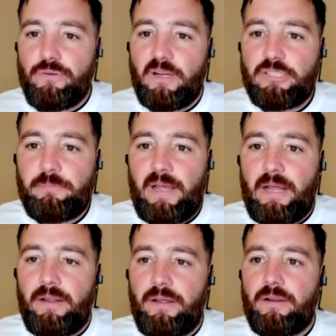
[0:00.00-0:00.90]
much
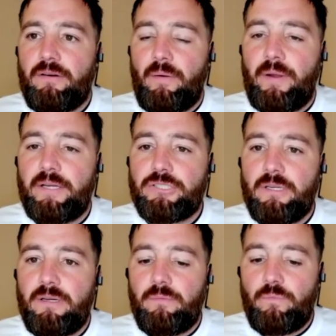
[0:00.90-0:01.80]
about the
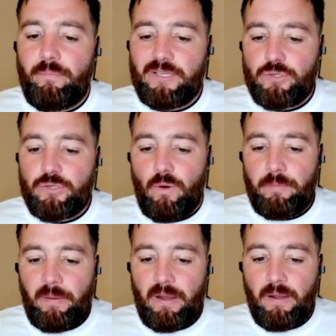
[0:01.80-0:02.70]
Croatia women's squad,
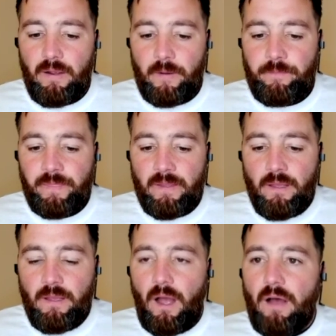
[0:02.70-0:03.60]
but
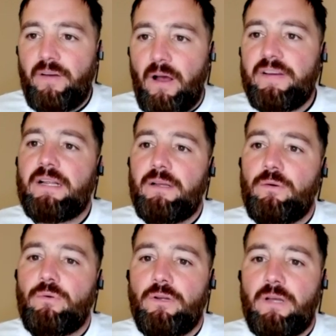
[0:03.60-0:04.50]
I've had a
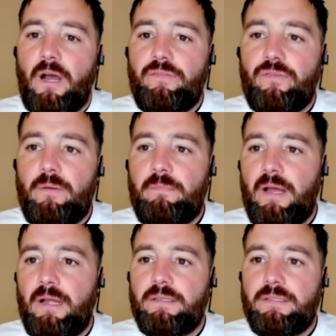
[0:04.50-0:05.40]
little look over them,
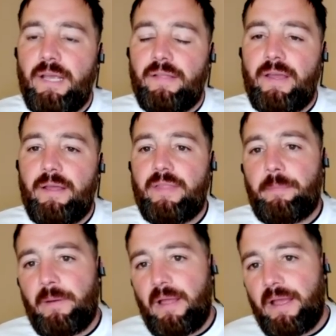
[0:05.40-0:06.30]
and they're
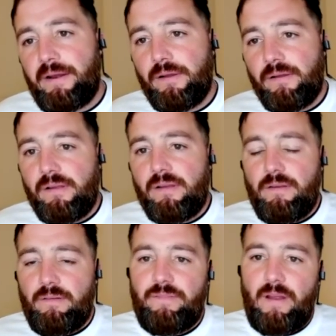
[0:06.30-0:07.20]
playing at
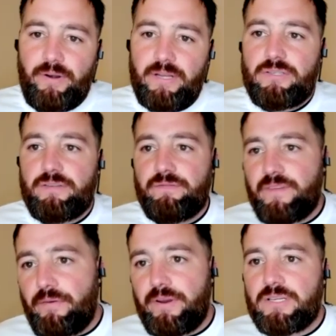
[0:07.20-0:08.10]
various
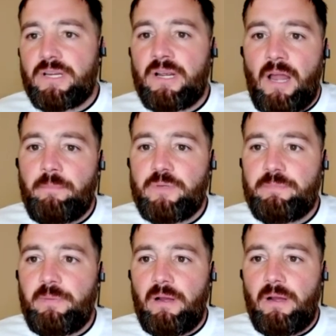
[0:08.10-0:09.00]
clubs.
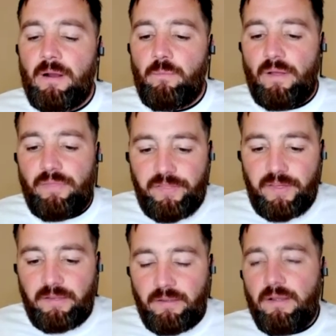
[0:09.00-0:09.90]
But one
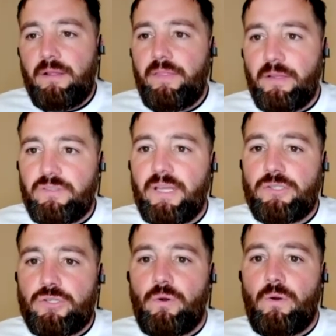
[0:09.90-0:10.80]
thing that did
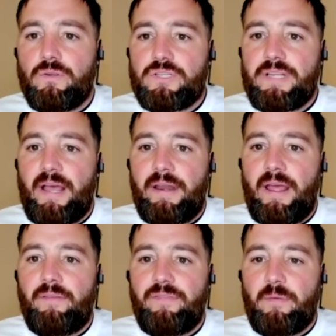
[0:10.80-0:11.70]
sort of stand
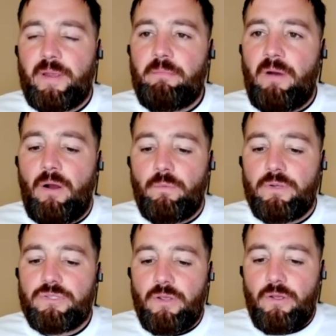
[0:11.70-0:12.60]
out for me, Mark,
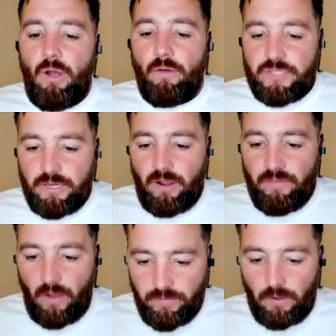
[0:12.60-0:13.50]
was obviously
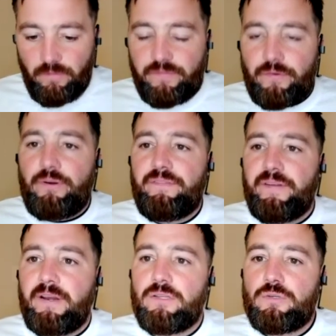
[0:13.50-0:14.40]
I've gone through the
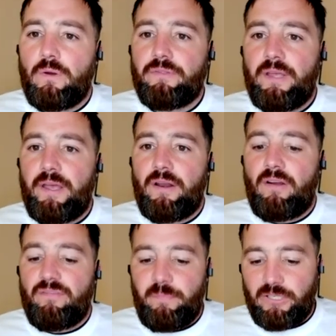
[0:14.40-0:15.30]
Finland squad there, and
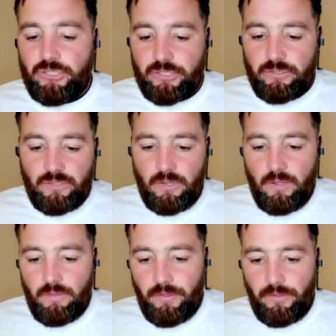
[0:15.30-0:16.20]
I've mentioned
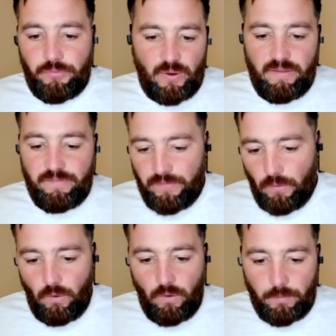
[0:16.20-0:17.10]
the 3,
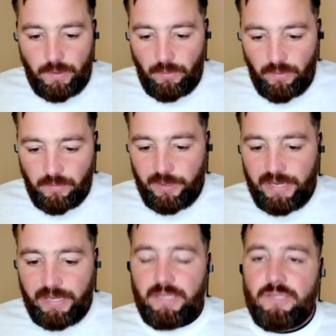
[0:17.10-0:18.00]
4, however
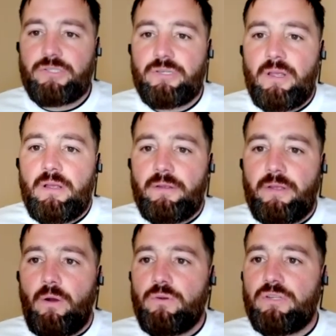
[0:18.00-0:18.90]
many it is,
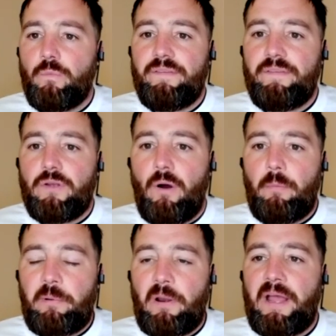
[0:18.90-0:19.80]
girls that we've got
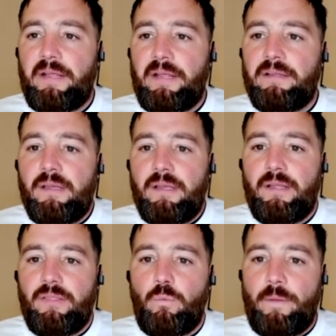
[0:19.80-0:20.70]
playing in
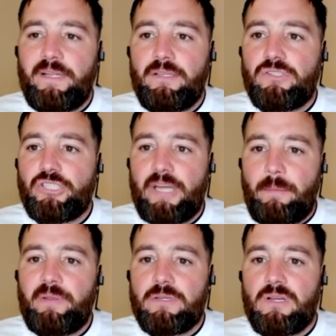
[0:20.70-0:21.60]
the Women's
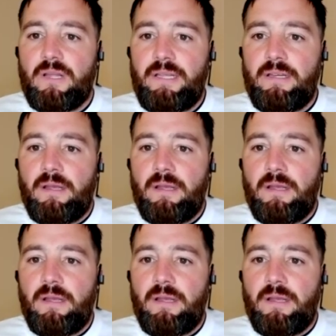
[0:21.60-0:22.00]
Champions League.